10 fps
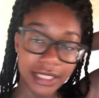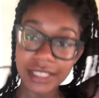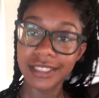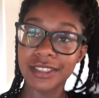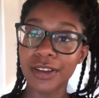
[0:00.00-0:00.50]

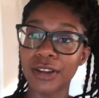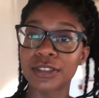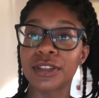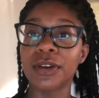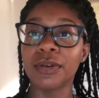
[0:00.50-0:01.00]
It is
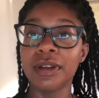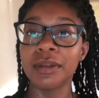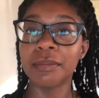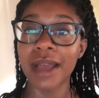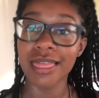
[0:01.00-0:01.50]
also
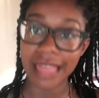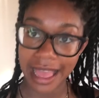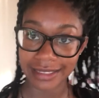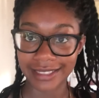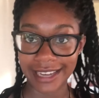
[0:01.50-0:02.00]
my
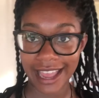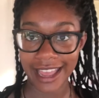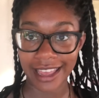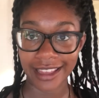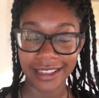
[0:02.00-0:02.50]
last
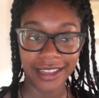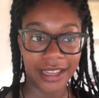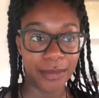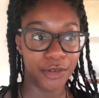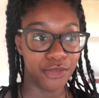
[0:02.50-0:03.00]
day
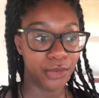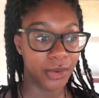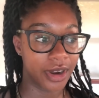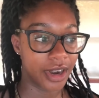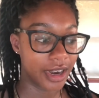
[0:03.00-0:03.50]

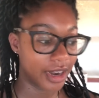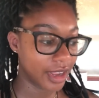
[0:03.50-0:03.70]
before